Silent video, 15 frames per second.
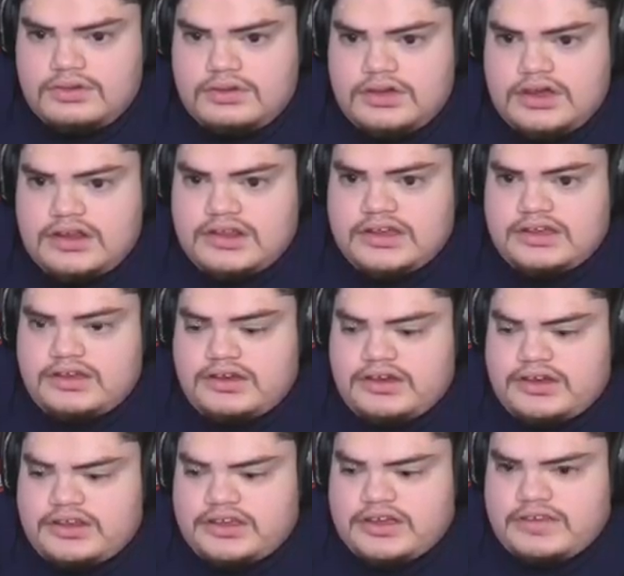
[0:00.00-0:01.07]
A little
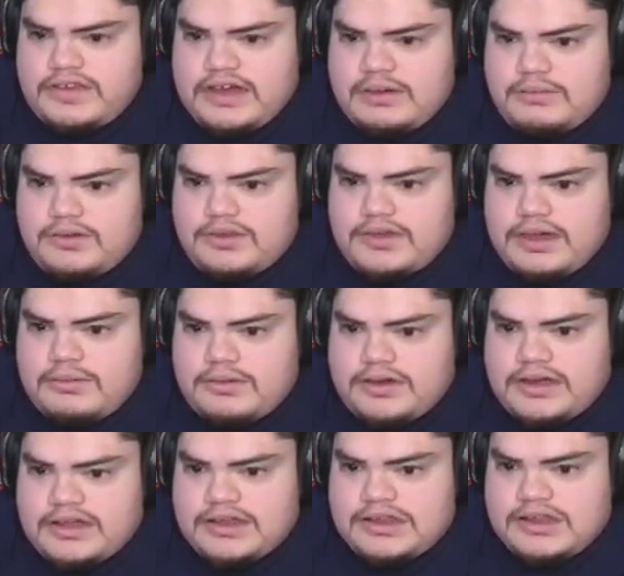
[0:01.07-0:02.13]
early on that one. That one
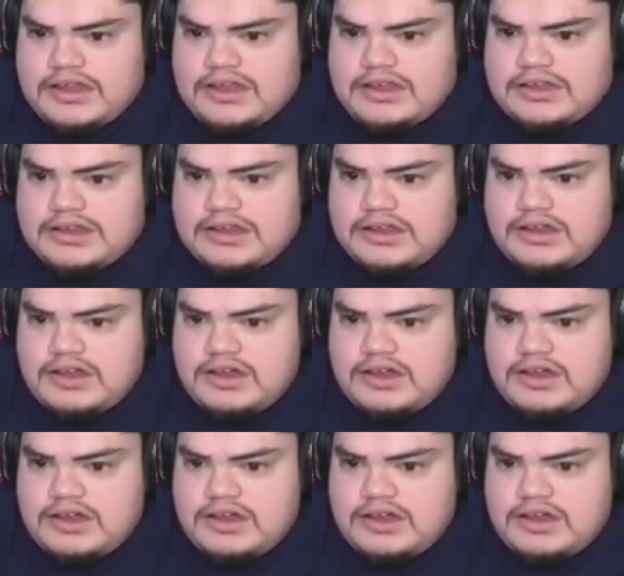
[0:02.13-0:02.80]
kind of stinks.